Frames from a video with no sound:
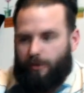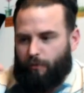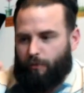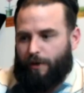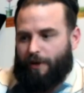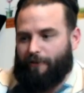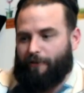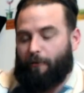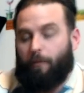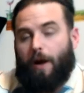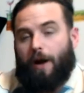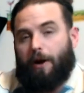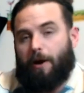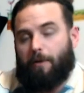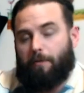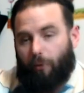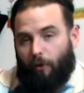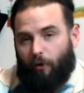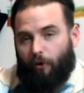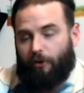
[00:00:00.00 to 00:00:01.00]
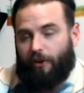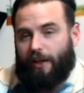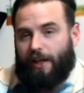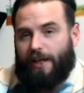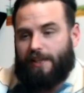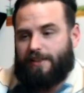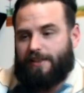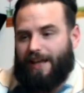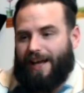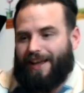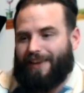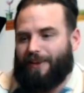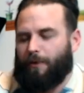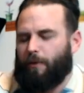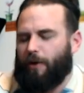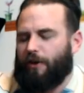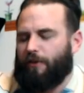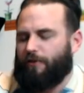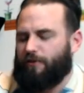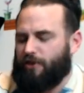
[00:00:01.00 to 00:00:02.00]
where, where I bought this and they
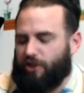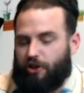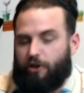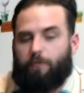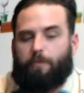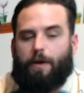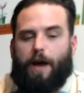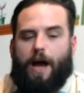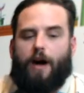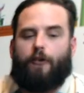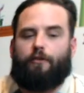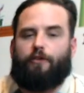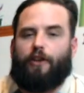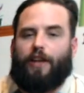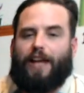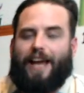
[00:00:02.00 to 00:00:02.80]
were super helpful.